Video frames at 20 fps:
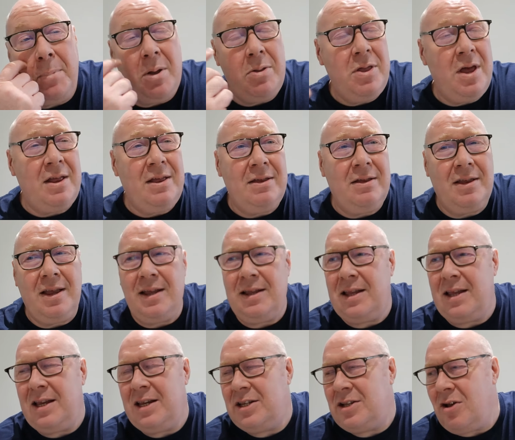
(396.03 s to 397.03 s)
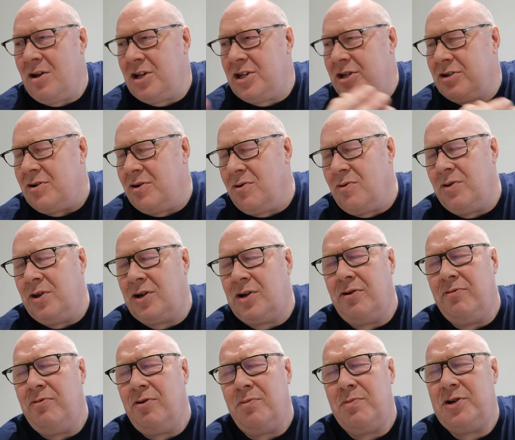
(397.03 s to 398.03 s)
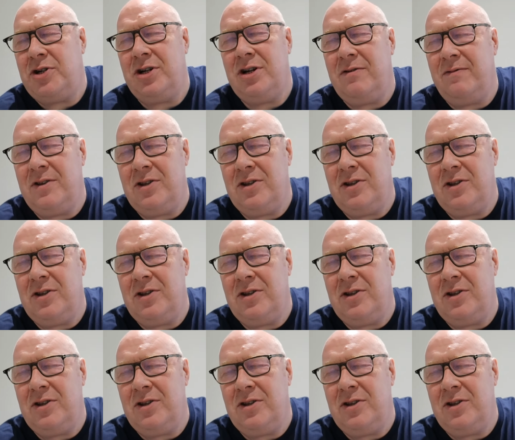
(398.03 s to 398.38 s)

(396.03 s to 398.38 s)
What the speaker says: And then it's like, then all the corruption